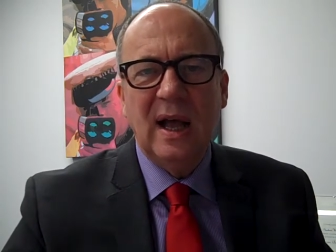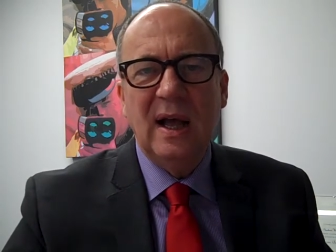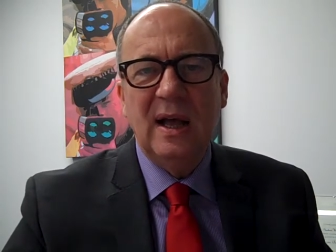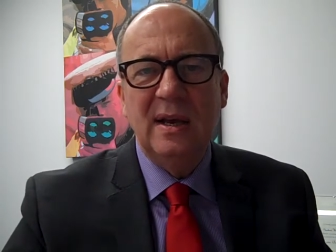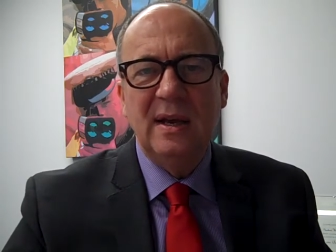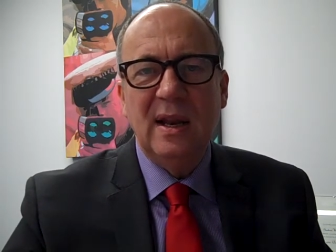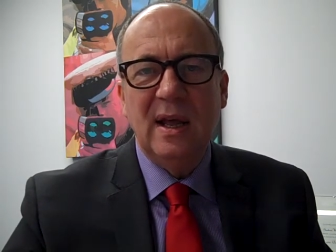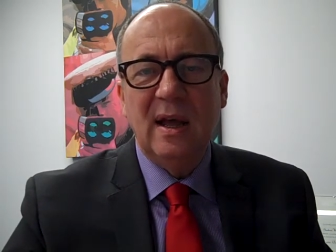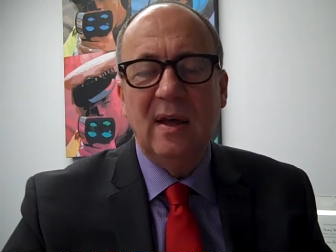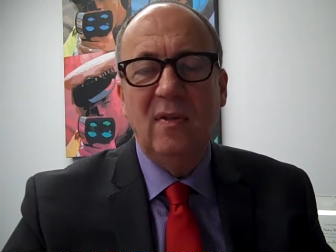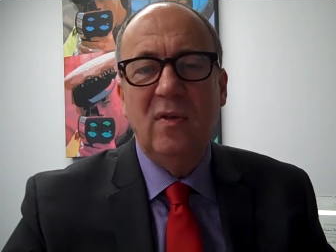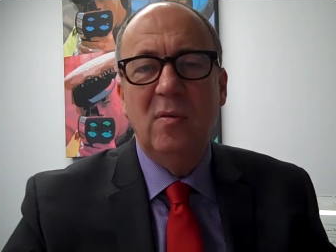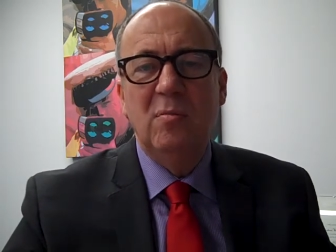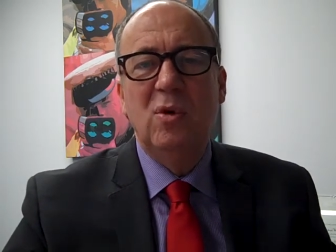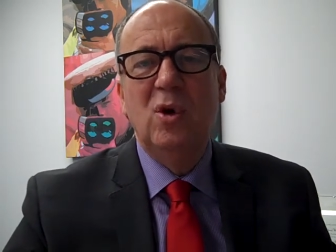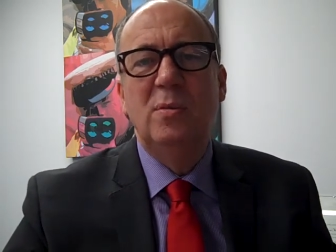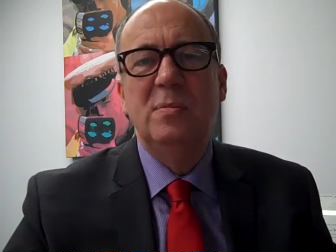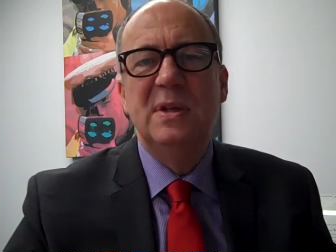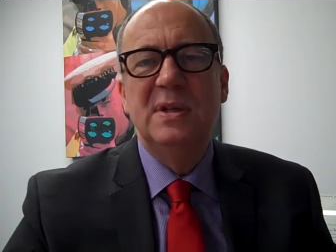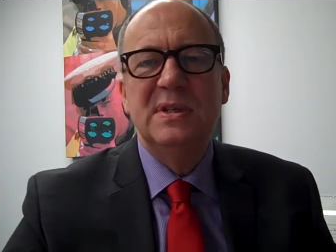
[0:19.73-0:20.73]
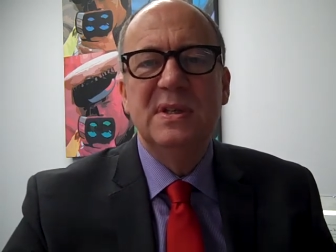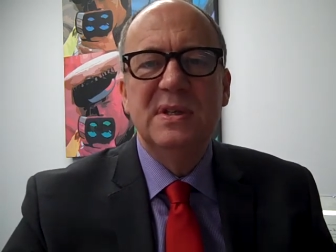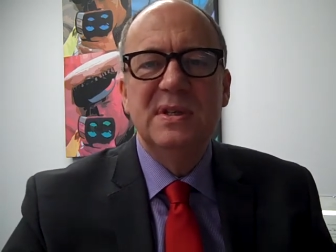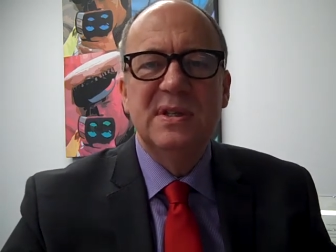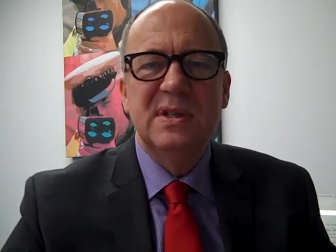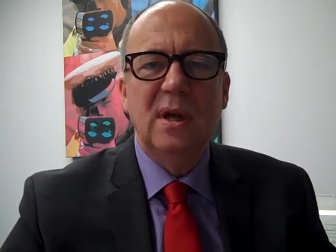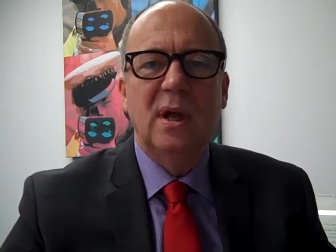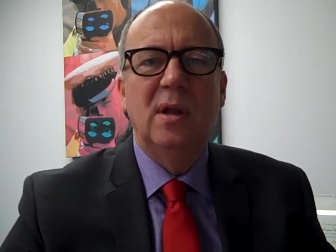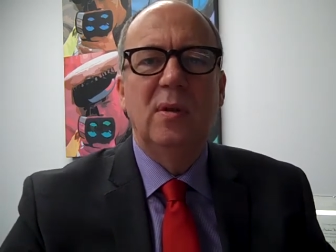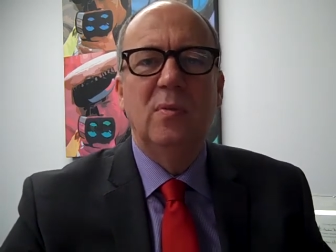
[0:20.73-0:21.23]
and at the moment
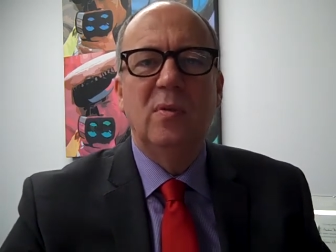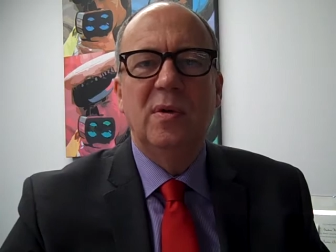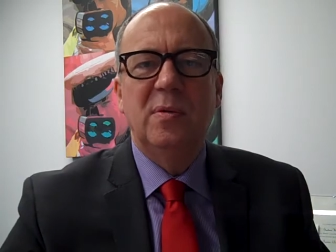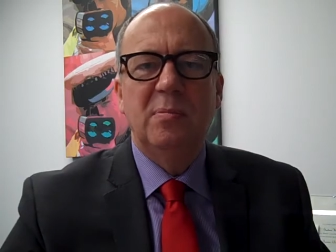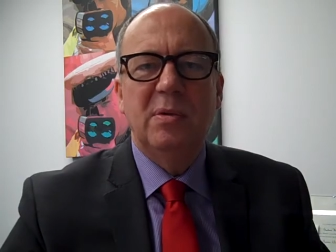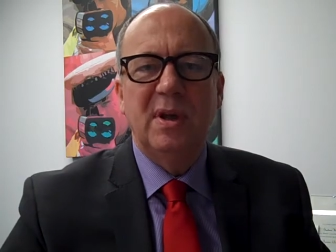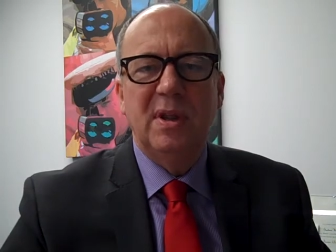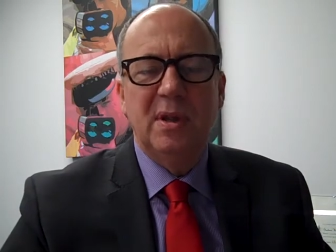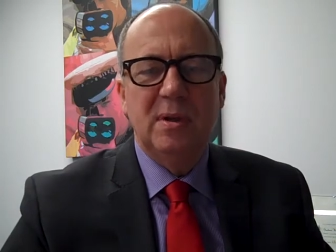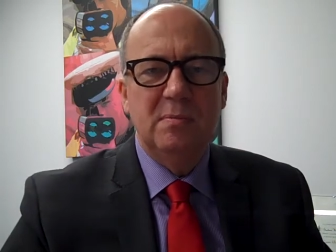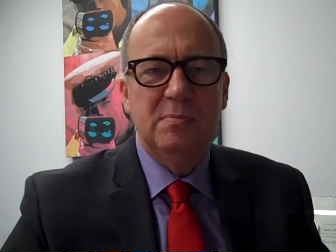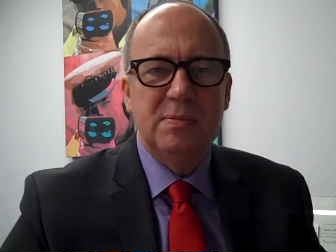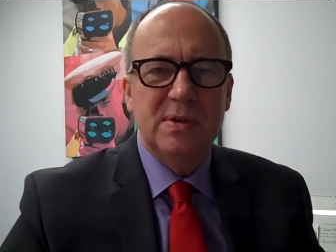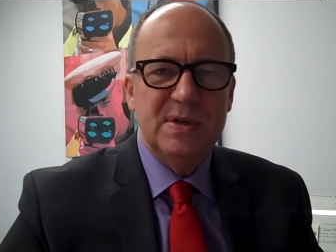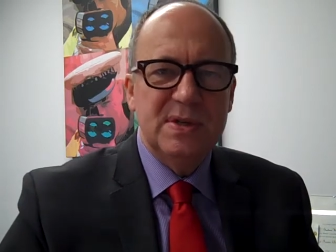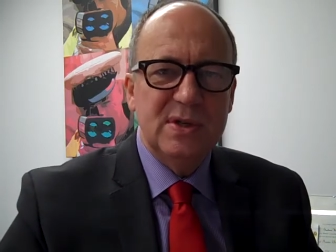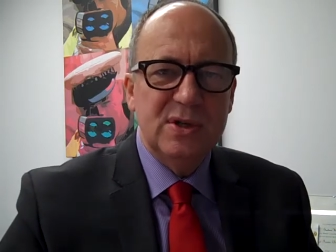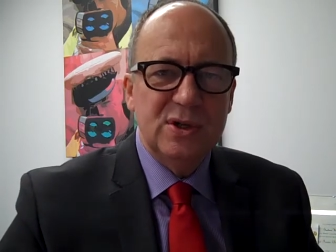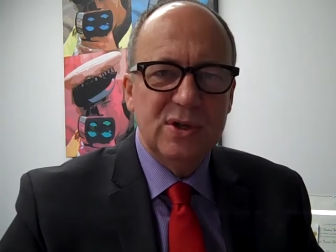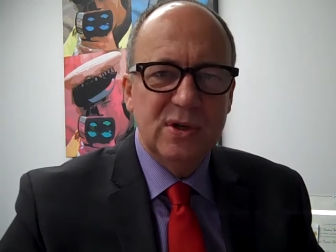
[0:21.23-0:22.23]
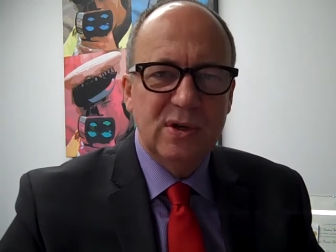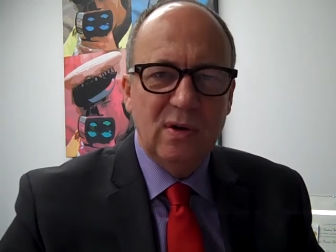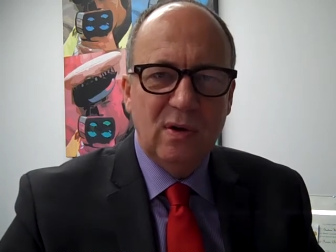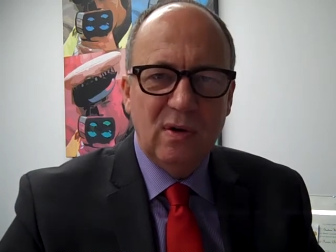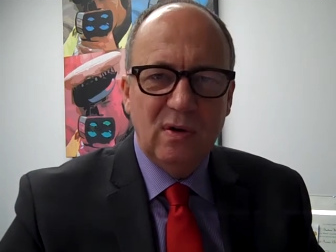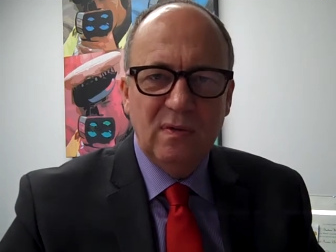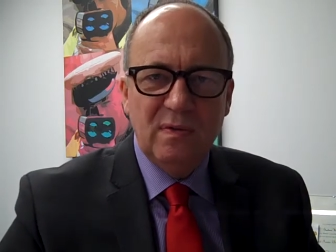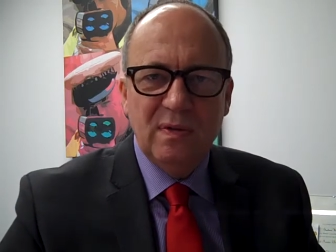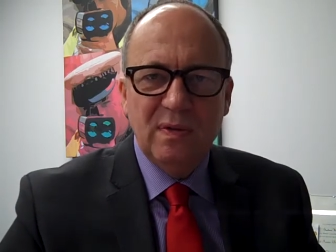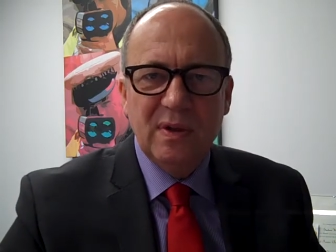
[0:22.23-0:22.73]
it's dealt with by the imposition
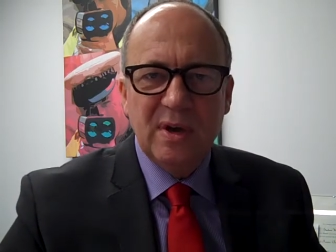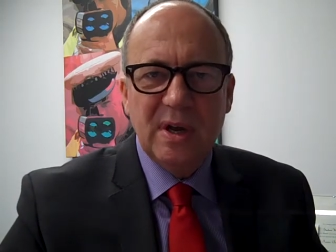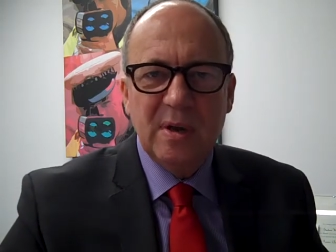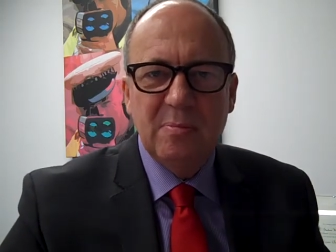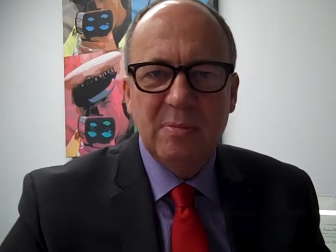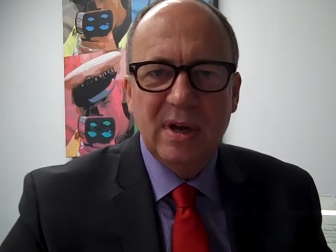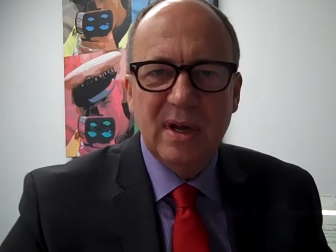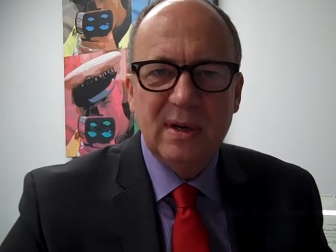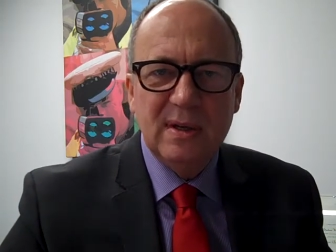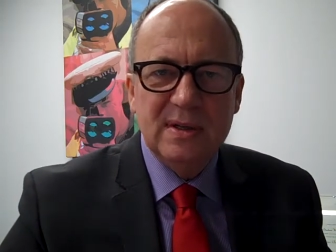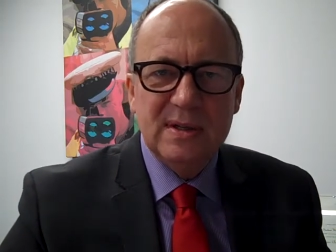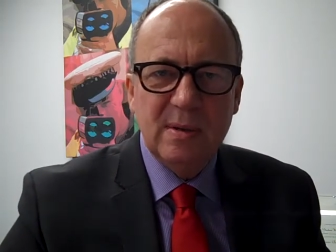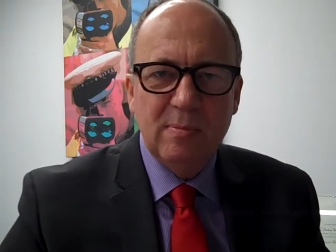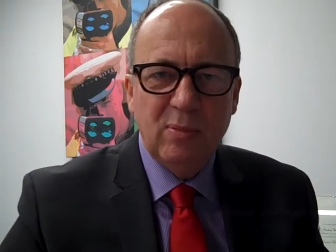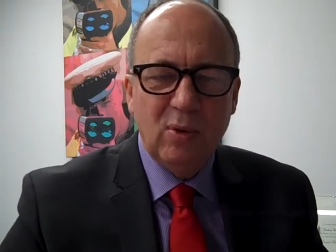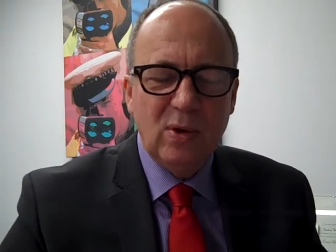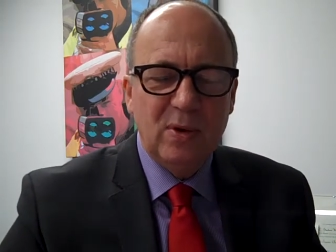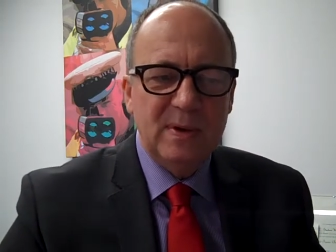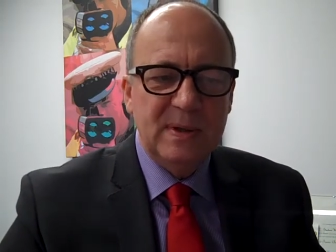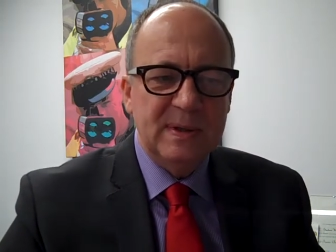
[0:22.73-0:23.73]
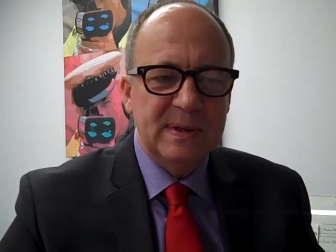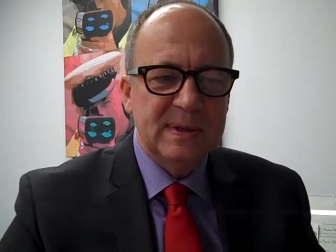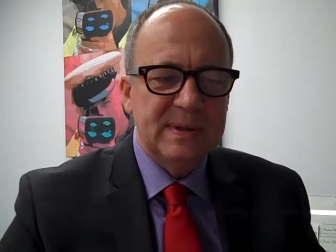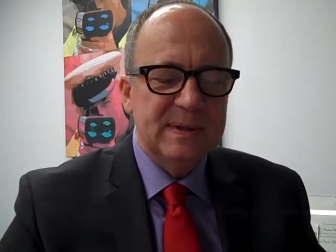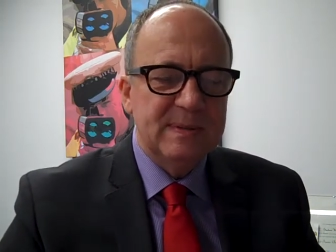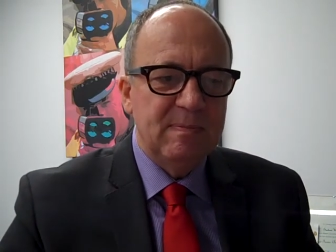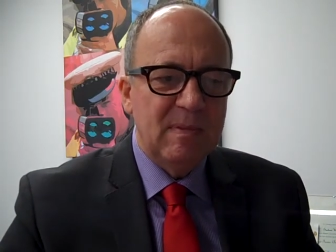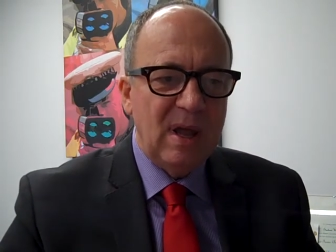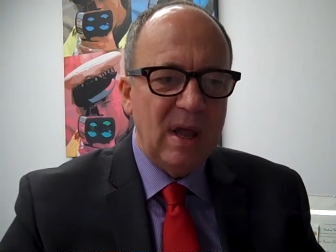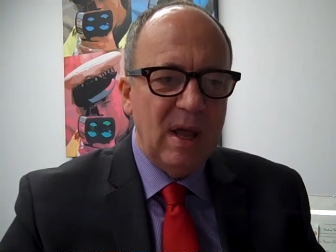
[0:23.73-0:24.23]
of three penalty
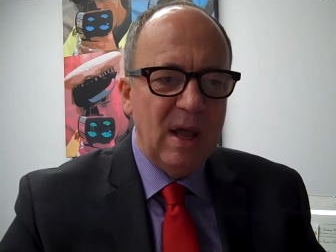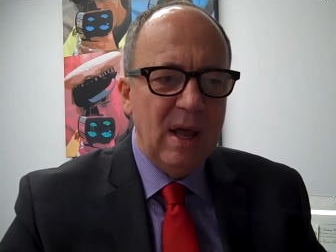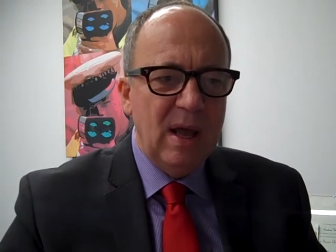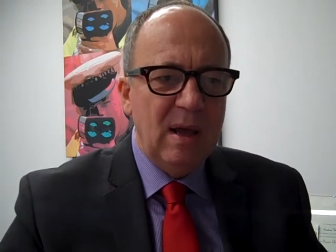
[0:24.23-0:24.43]
points.